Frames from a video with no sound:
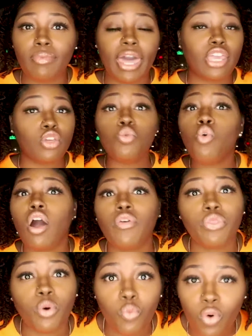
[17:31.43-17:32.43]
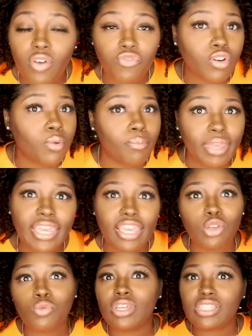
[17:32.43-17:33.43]
Like, you are the one for me
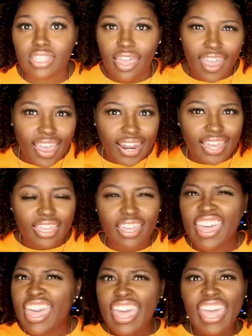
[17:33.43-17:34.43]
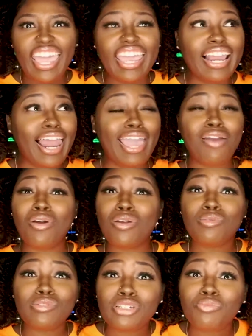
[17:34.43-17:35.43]
and you need to act like it. And he like, girl,
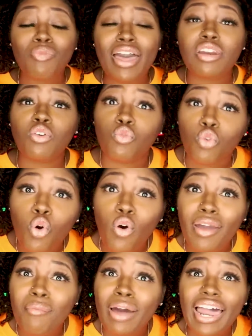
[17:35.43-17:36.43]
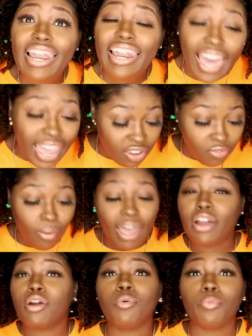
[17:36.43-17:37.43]
you just about to ruin my life, my
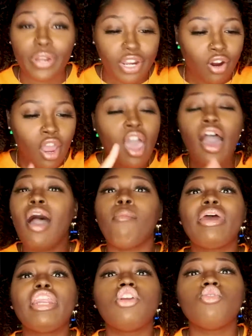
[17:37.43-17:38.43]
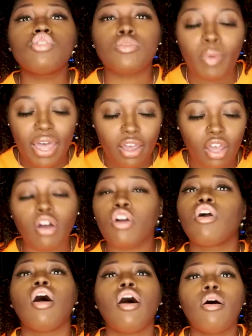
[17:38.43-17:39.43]
career. I'm about to lose my
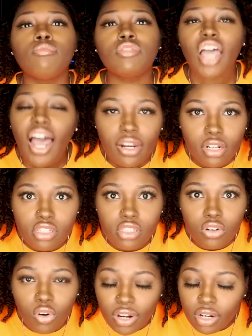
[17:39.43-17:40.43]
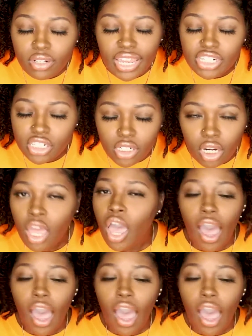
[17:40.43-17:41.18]
um doctor's accreditation.